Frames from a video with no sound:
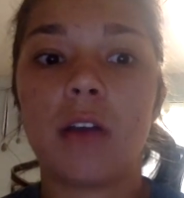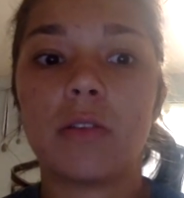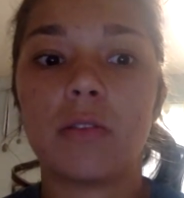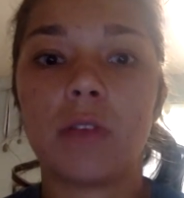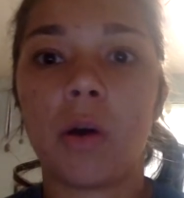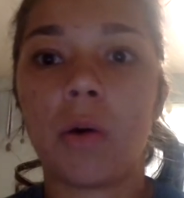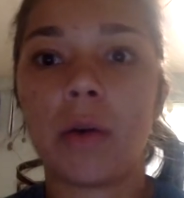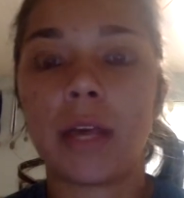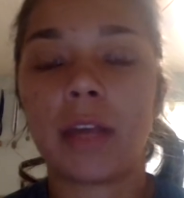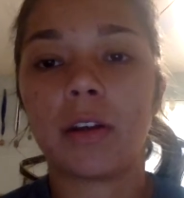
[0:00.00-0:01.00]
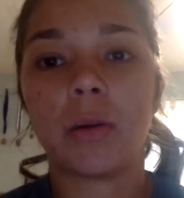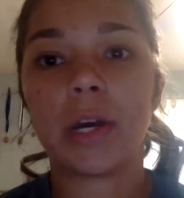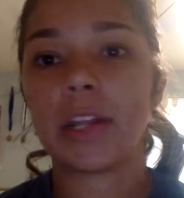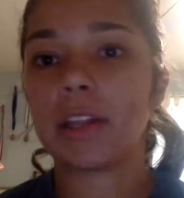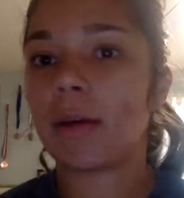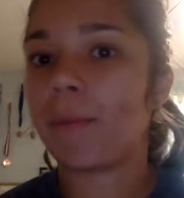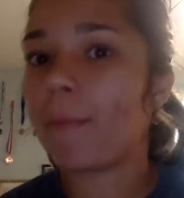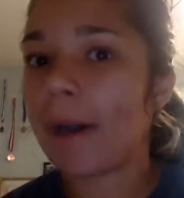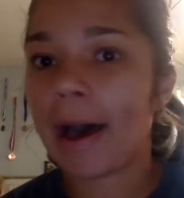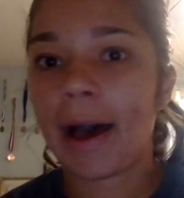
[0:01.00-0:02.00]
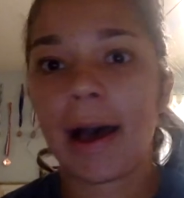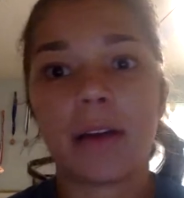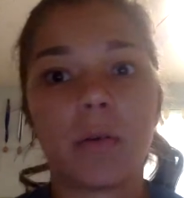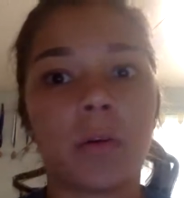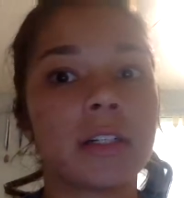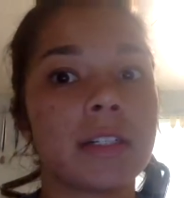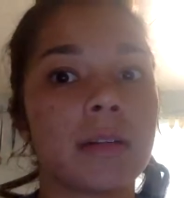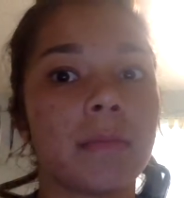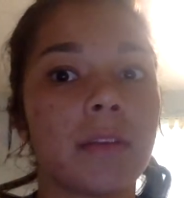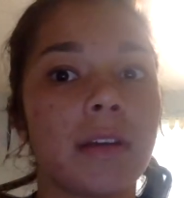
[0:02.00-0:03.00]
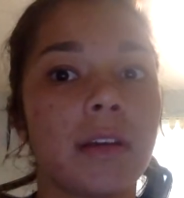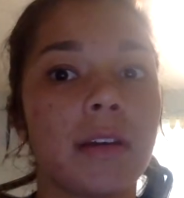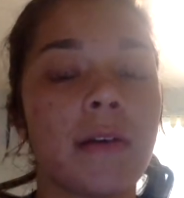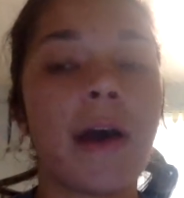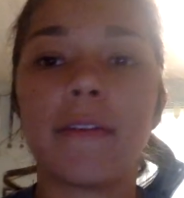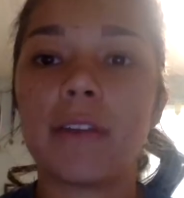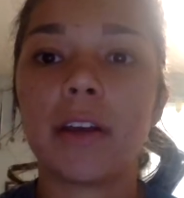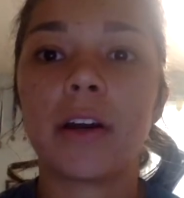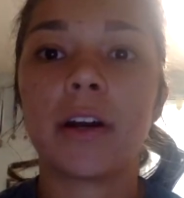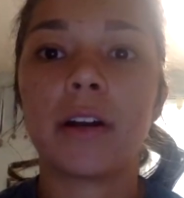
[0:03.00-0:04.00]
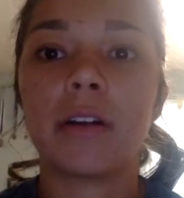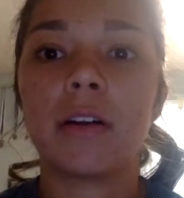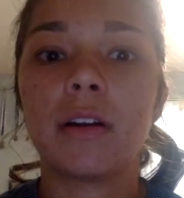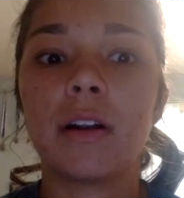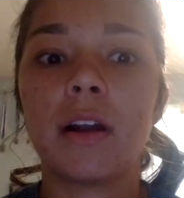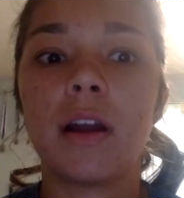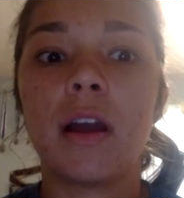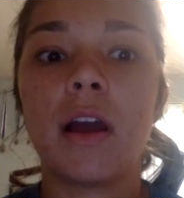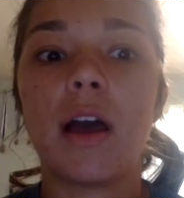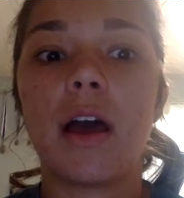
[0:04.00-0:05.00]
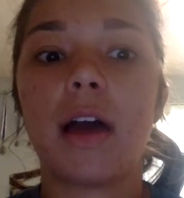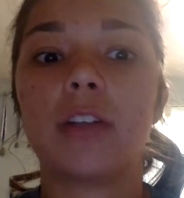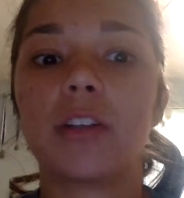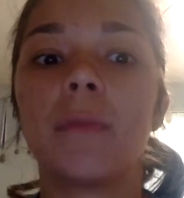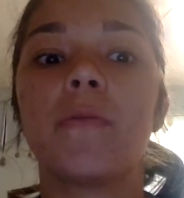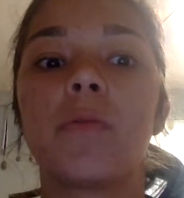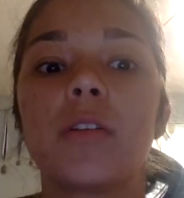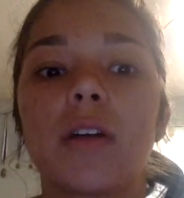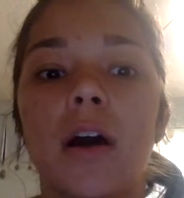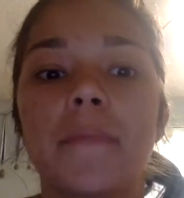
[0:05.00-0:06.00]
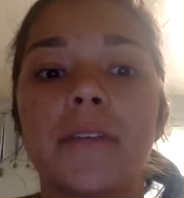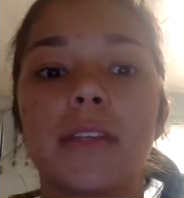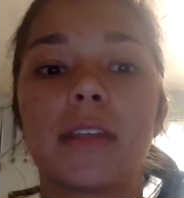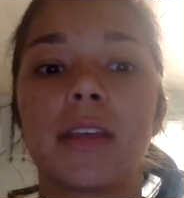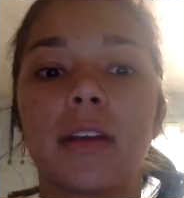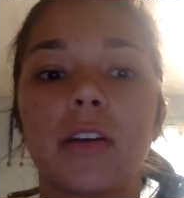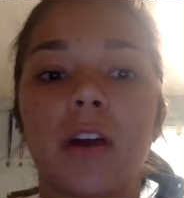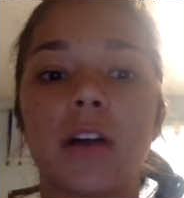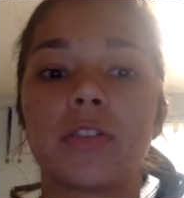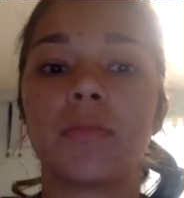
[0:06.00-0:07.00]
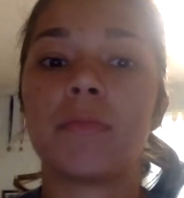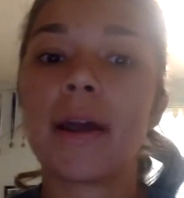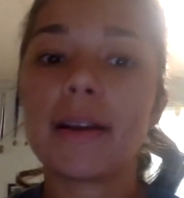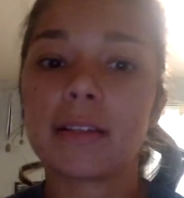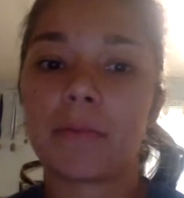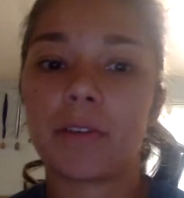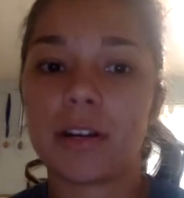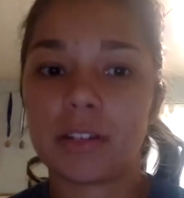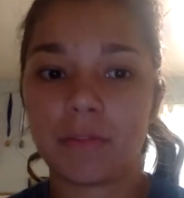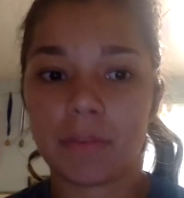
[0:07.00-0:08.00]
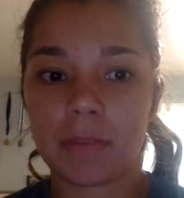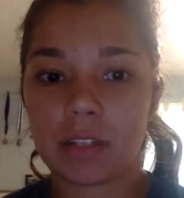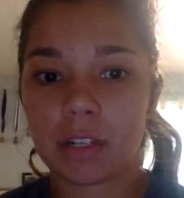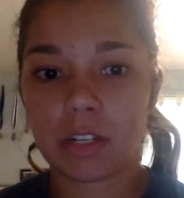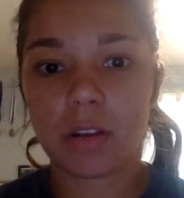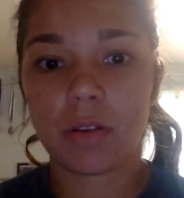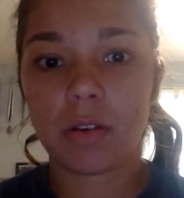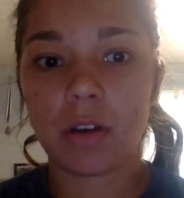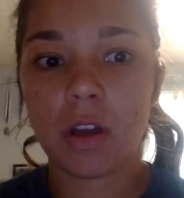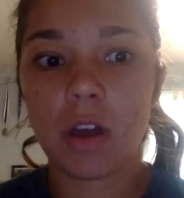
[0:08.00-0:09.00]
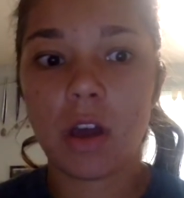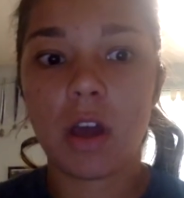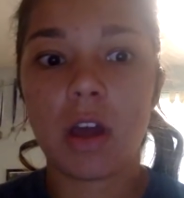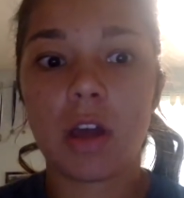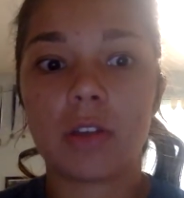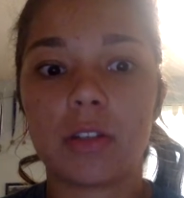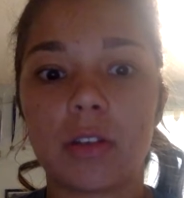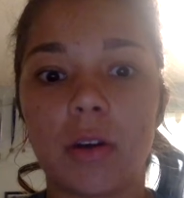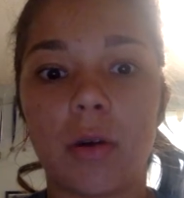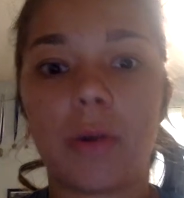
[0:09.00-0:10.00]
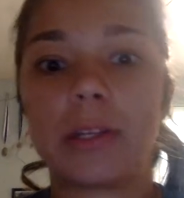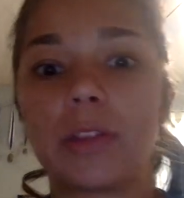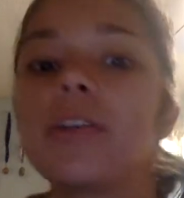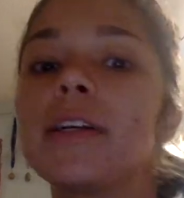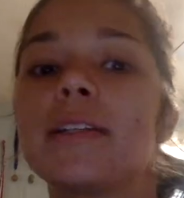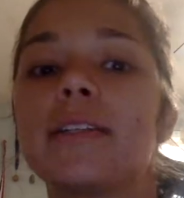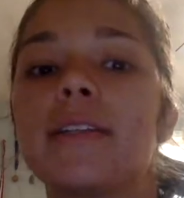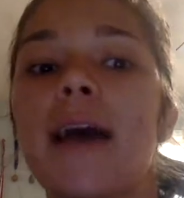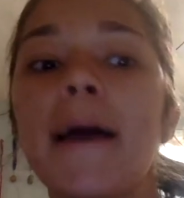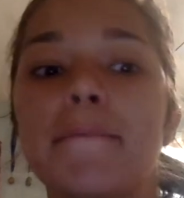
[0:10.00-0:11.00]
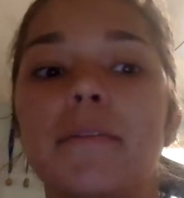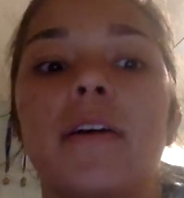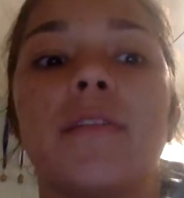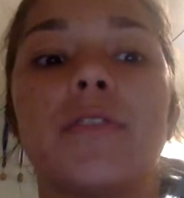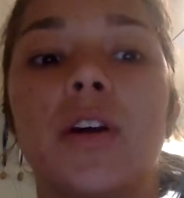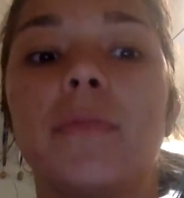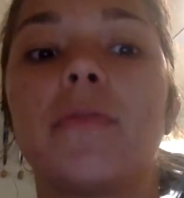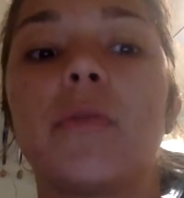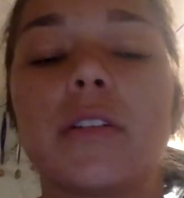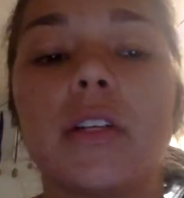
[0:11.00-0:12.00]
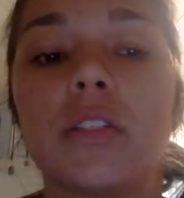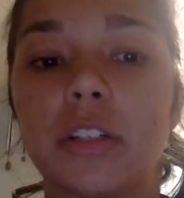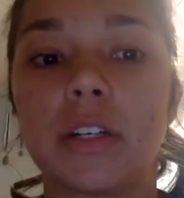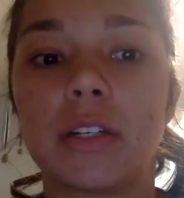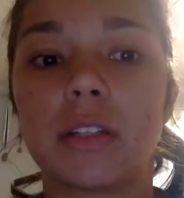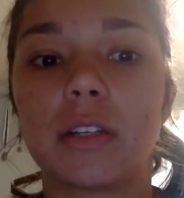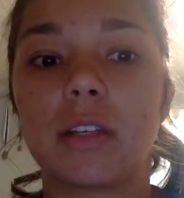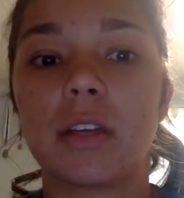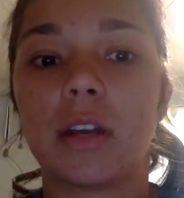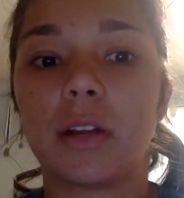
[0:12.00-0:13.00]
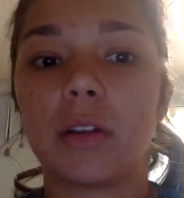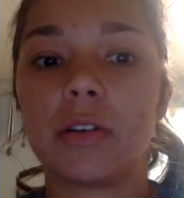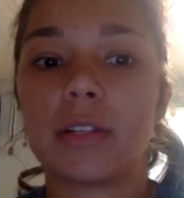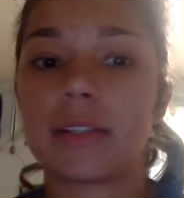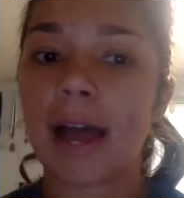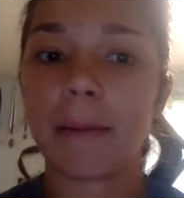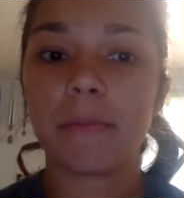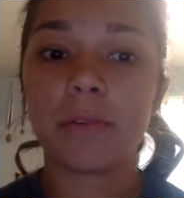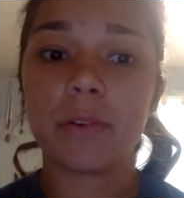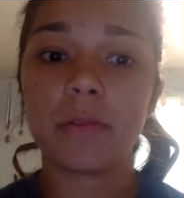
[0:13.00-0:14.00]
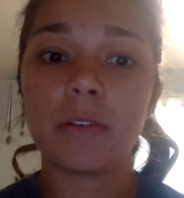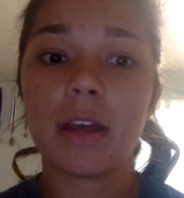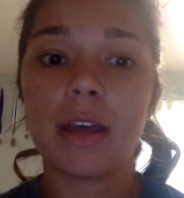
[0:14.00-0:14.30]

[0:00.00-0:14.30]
So either with a bat or something heavier. A sharp force object can cause traumatic separation from the tissue. So the three types of sharp force injuries can include a stab wound,